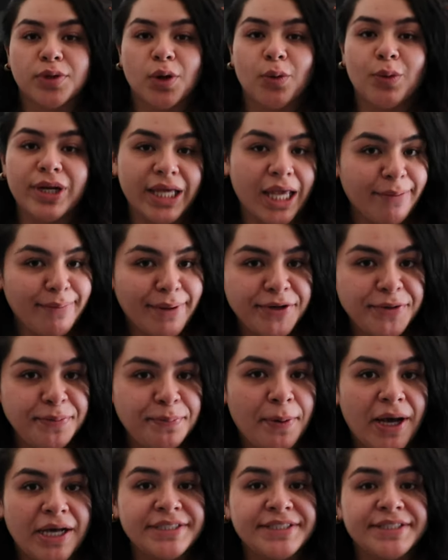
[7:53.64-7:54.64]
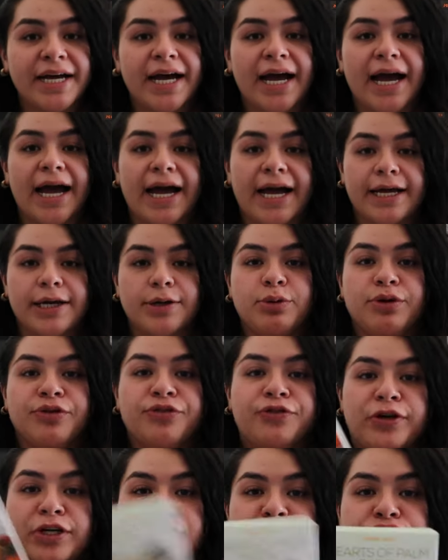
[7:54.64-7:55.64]
When it came down to pasta, I
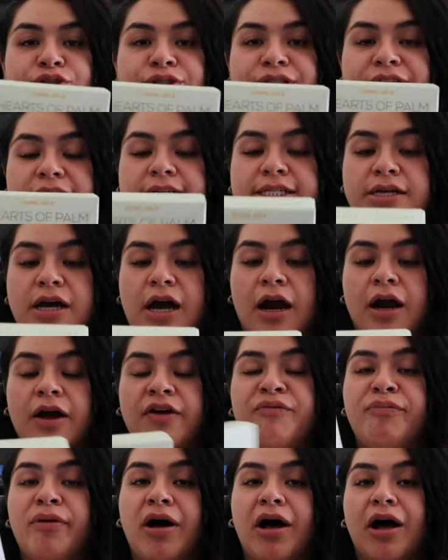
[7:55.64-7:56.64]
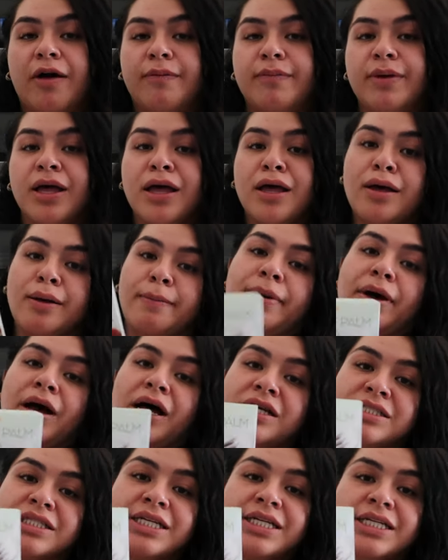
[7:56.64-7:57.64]
referred to this Heart of Palm
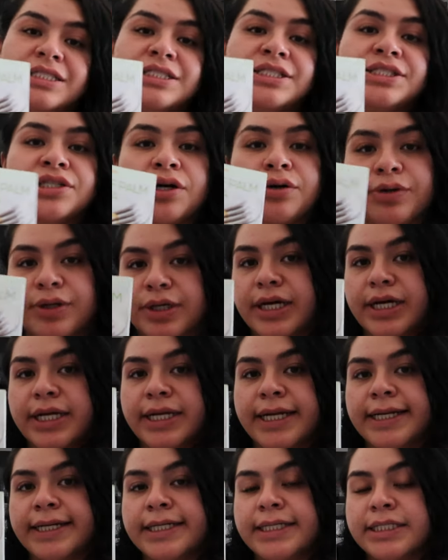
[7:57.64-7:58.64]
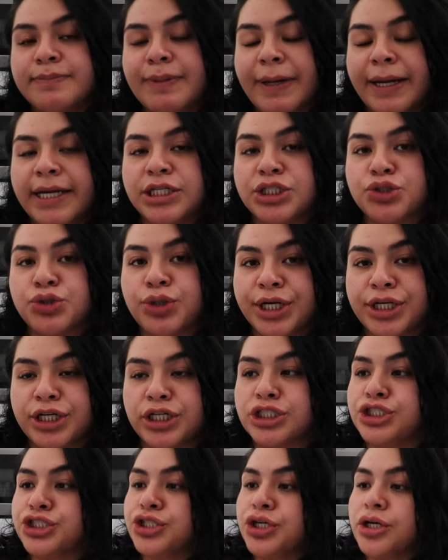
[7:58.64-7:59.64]
pasta. It is so good. It is by
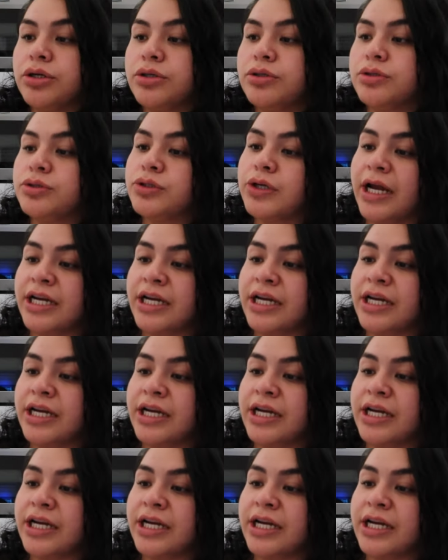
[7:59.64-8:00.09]
Trader Joe's.